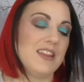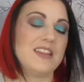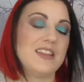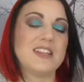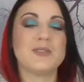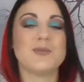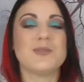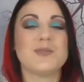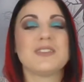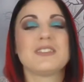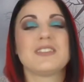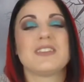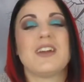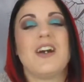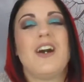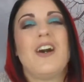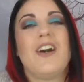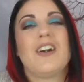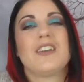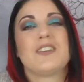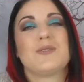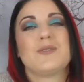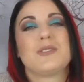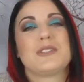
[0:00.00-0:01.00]
this one's
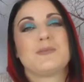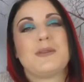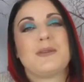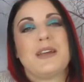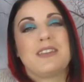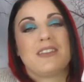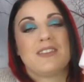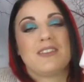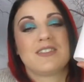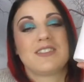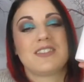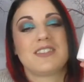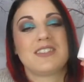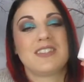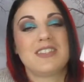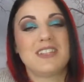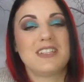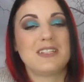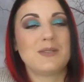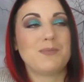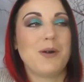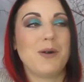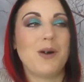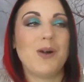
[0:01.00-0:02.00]
hard to explain. There's
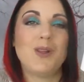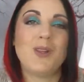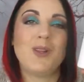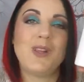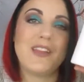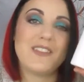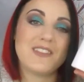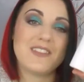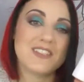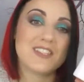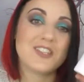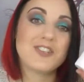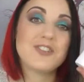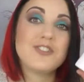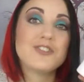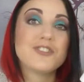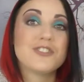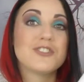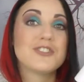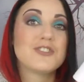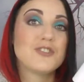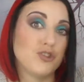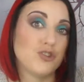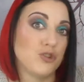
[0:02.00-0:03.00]
this bottle and there's
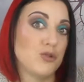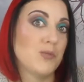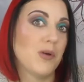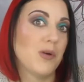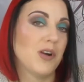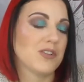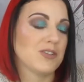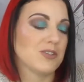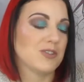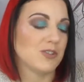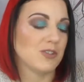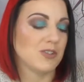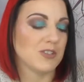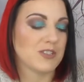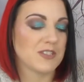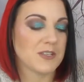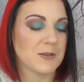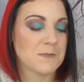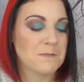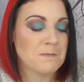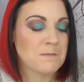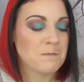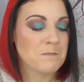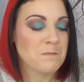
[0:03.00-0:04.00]
another two bottles.
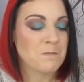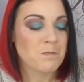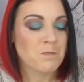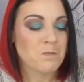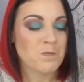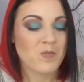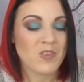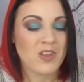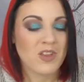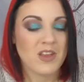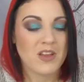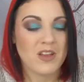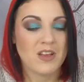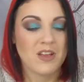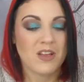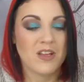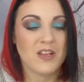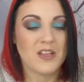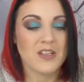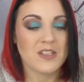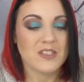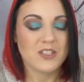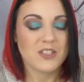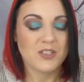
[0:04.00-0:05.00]

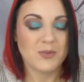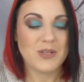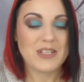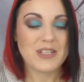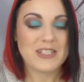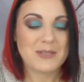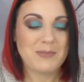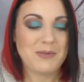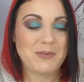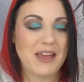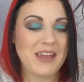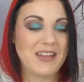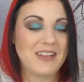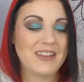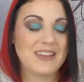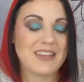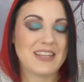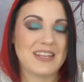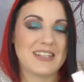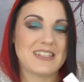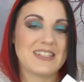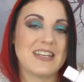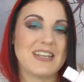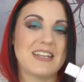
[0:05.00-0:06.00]
So to explain
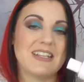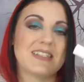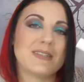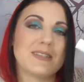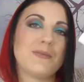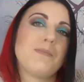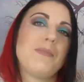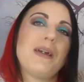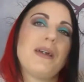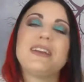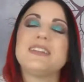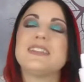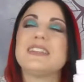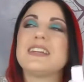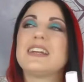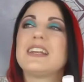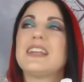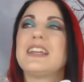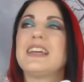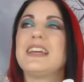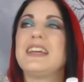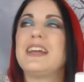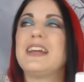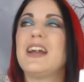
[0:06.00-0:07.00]
this is
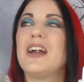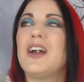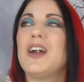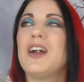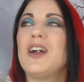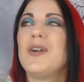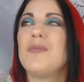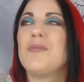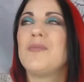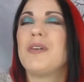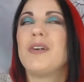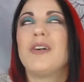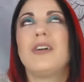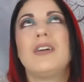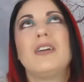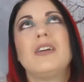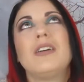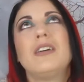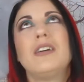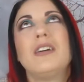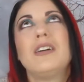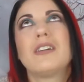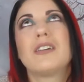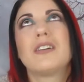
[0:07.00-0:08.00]
basically,
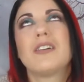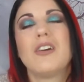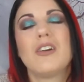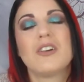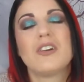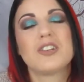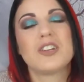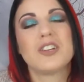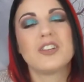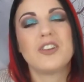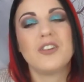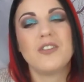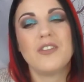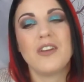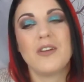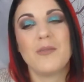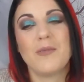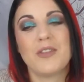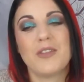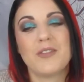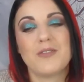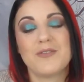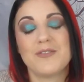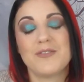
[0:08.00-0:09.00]
gosh, I don't know
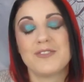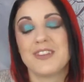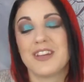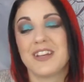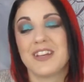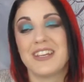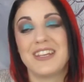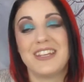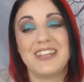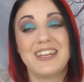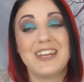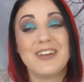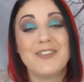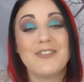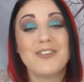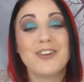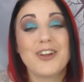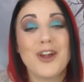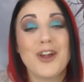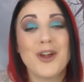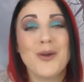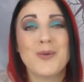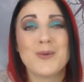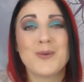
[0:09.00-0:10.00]
whether it was like a year
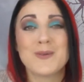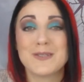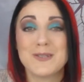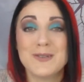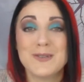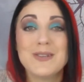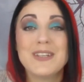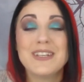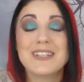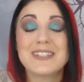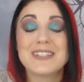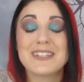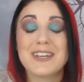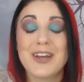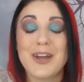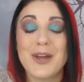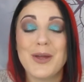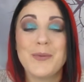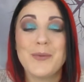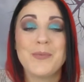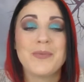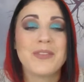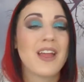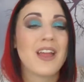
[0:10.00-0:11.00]
ago or 2 years ago,